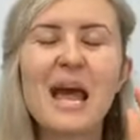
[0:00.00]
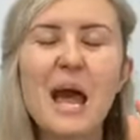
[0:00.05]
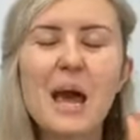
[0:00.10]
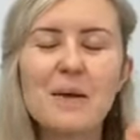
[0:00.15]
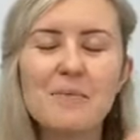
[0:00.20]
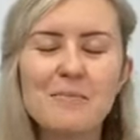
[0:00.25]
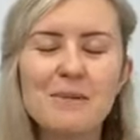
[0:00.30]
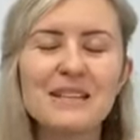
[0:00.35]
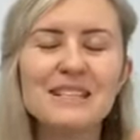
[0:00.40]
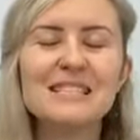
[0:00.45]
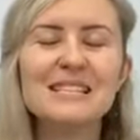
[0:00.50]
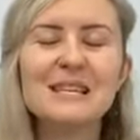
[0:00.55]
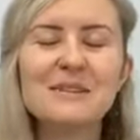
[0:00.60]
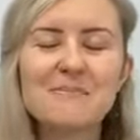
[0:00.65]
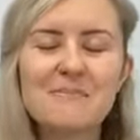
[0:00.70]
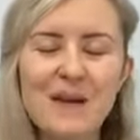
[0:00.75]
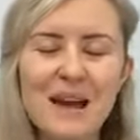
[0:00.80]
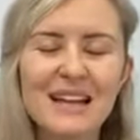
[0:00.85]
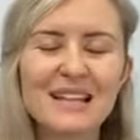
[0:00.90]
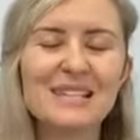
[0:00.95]

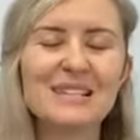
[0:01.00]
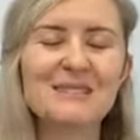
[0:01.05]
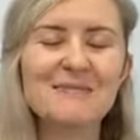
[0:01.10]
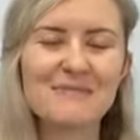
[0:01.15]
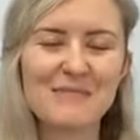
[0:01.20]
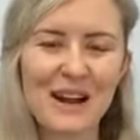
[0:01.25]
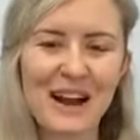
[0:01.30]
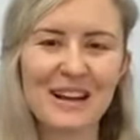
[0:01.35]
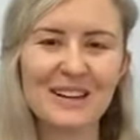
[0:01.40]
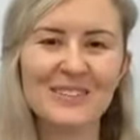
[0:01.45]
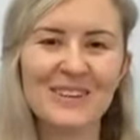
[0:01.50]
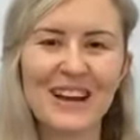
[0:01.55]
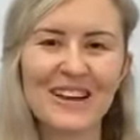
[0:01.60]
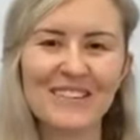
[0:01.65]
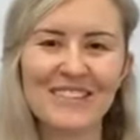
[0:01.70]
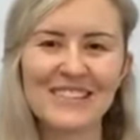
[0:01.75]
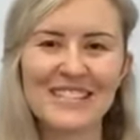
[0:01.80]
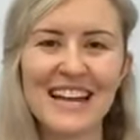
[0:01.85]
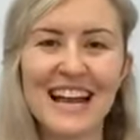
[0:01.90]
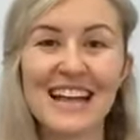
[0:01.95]

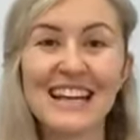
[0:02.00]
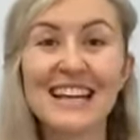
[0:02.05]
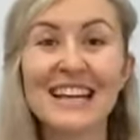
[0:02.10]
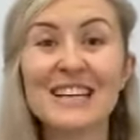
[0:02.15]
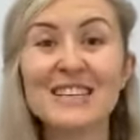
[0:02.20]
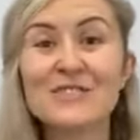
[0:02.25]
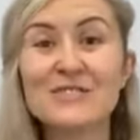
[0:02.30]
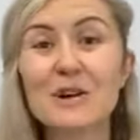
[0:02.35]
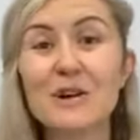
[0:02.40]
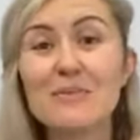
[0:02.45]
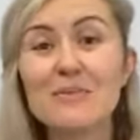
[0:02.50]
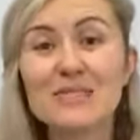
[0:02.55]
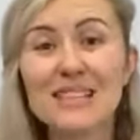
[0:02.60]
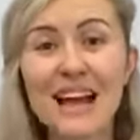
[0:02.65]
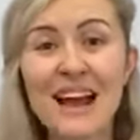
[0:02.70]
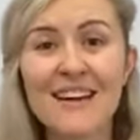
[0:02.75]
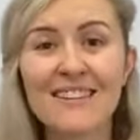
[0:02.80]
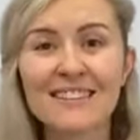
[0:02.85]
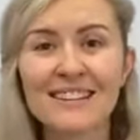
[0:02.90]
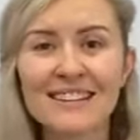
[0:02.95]
brainwave state and drop
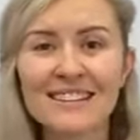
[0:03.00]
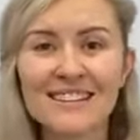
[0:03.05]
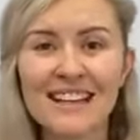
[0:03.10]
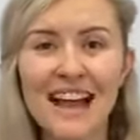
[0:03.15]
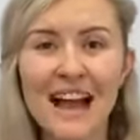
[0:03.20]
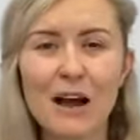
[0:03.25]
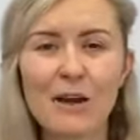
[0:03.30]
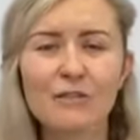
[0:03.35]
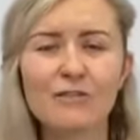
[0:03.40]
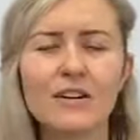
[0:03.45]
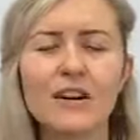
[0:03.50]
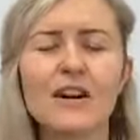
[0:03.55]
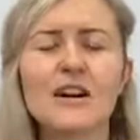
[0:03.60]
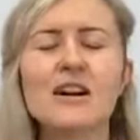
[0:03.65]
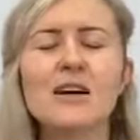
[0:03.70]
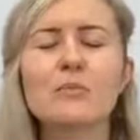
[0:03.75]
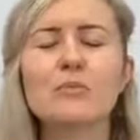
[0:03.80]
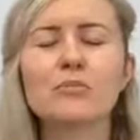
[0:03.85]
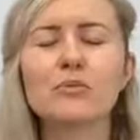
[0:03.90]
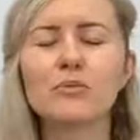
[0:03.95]
down into alpha,
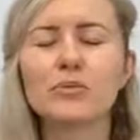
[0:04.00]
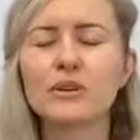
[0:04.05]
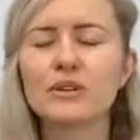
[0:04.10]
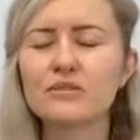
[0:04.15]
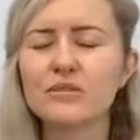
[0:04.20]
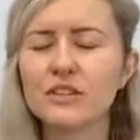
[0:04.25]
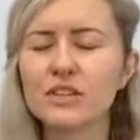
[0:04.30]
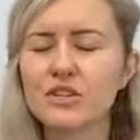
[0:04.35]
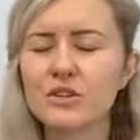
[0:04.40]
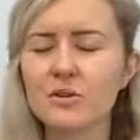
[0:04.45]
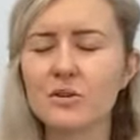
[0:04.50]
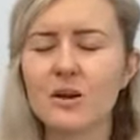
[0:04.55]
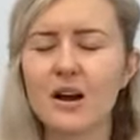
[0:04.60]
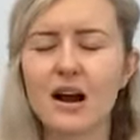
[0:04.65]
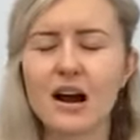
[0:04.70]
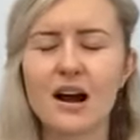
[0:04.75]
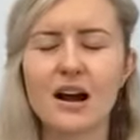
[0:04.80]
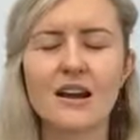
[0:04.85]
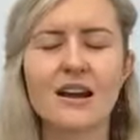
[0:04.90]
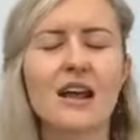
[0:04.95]
privilege your
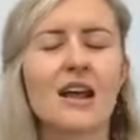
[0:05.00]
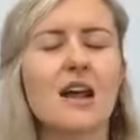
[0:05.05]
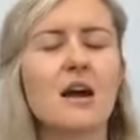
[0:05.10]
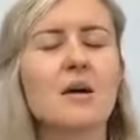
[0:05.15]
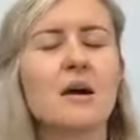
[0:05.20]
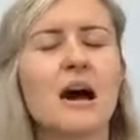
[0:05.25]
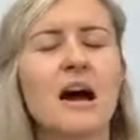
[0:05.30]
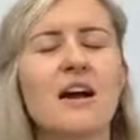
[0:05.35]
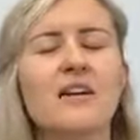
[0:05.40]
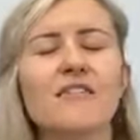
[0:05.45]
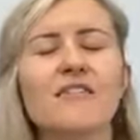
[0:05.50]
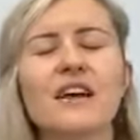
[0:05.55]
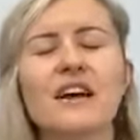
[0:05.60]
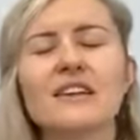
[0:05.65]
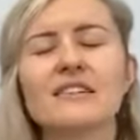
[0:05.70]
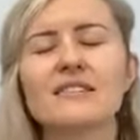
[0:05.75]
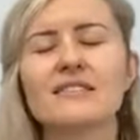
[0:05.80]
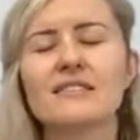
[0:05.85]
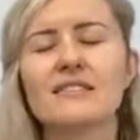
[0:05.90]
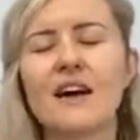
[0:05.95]
heart, have
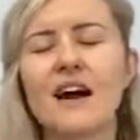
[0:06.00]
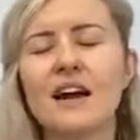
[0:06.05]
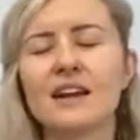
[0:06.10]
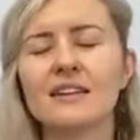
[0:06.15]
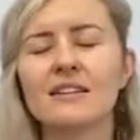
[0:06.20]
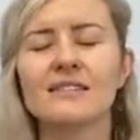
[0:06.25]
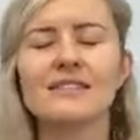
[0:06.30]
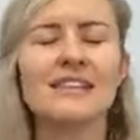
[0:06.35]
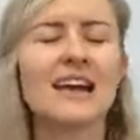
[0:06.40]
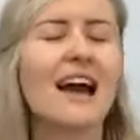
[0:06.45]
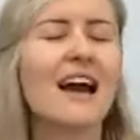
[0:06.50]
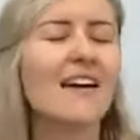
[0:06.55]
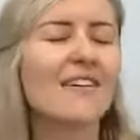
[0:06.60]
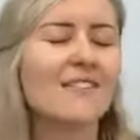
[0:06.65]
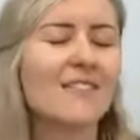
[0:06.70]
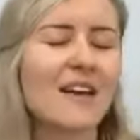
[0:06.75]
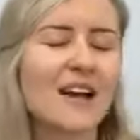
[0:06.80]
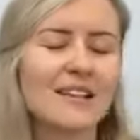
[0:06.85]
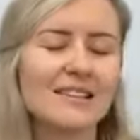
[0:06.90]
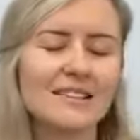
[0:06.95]
that silence,
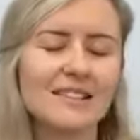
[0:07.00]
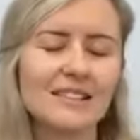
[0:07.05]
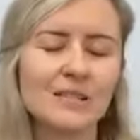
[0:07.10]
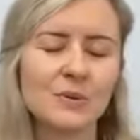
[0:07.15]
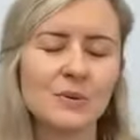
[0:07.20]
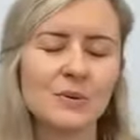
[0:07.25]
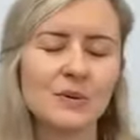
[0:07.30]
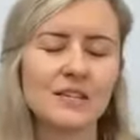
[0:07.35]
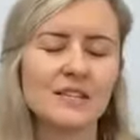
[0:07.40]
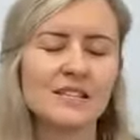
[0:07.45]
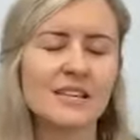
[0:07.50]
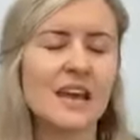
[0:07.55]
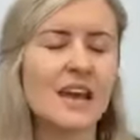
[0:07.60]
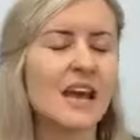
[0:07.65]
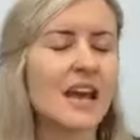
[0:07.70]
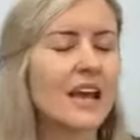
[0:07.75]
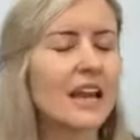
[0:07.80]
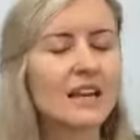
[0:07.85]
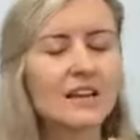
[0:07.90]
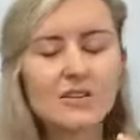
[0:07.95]
have that stillness,
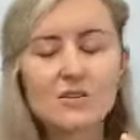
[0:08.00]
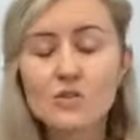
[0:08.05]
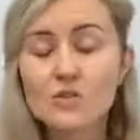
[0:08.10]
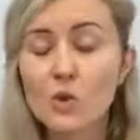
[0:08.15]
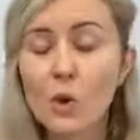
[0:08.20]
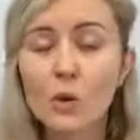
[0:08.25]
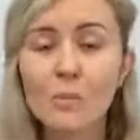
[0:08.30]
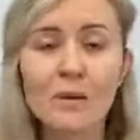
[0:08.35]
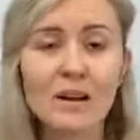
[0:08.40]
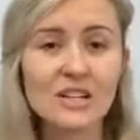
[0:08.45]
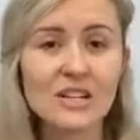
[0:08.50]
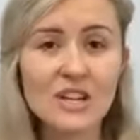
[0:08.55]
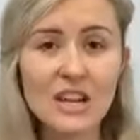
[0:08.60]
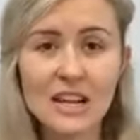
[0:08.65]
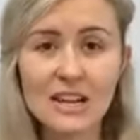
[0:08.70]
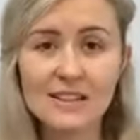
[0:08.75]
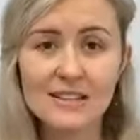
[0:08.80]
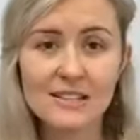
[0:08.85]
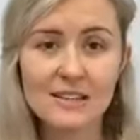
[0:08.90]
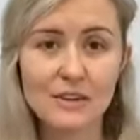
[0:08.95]
it is so much
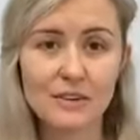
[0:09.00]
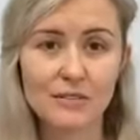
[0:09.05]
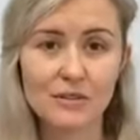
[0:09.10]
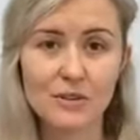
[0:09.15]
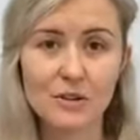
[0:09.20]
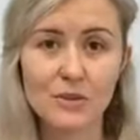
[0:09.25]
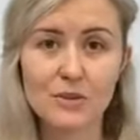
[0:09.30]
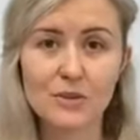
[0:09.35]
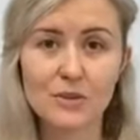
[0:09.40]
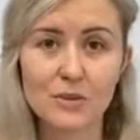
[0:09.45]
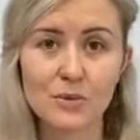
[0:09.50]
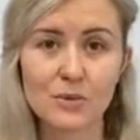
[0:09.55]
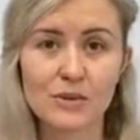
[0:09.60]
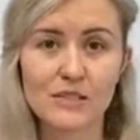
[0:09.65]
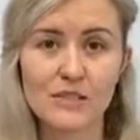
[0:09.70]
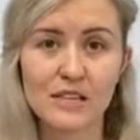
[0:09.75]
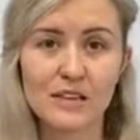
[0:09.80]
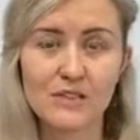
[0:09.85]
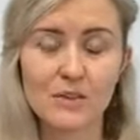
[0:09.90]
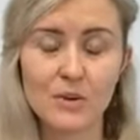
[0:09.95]
easier for you to
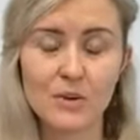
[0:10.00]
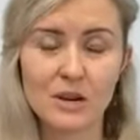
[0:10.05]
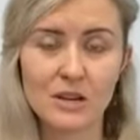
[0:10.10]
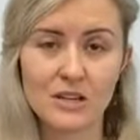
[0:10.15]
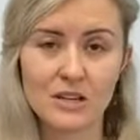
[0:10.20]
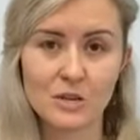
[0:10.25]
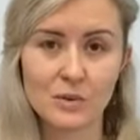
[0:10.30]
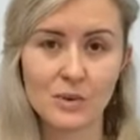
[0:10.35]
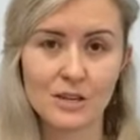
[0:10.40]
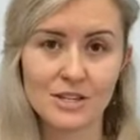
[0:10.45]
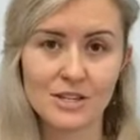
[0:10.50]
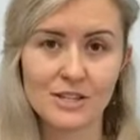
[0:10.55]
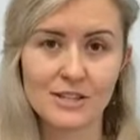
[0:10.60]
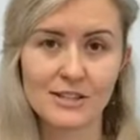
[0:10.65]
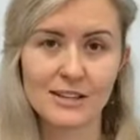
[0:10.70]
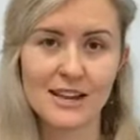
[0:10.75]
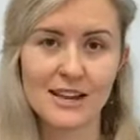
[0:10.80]
receive your intuition.